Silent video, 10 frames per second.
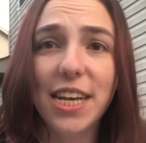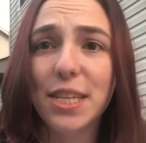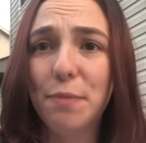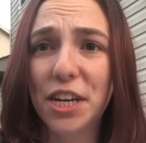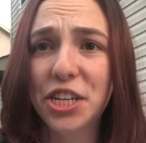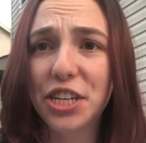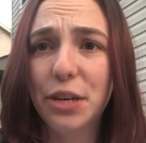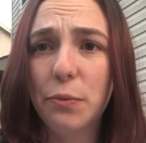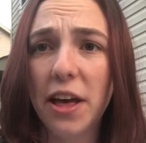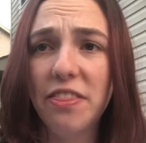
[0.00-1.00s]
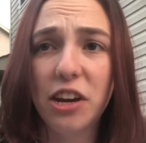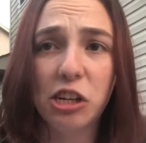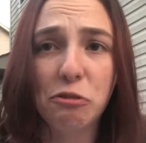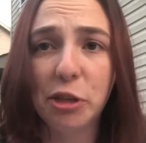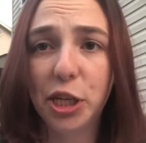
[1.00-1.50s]
especially when
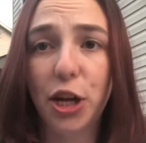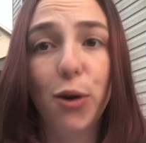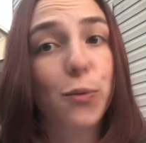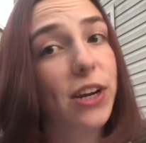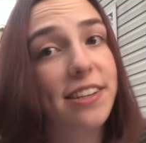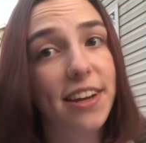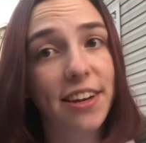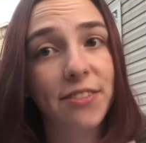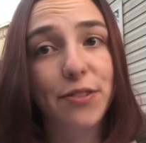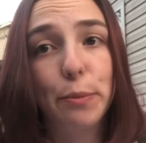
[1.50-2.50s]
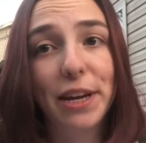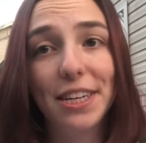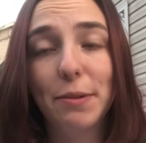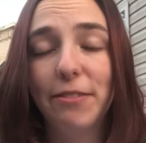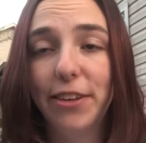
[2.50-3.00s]
there's really no reason for me
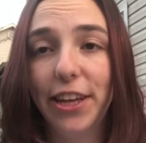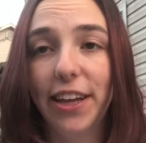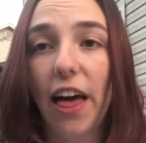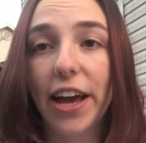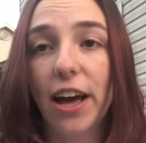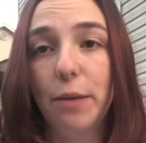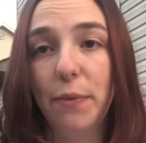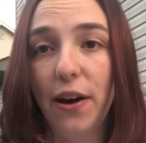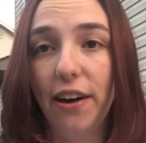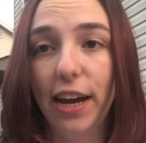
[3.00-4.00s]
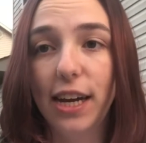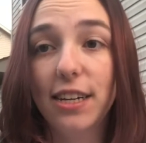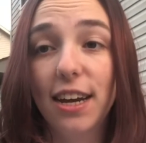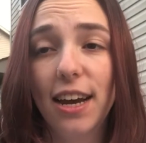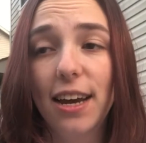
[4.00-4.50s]
to be feeling like I'm behind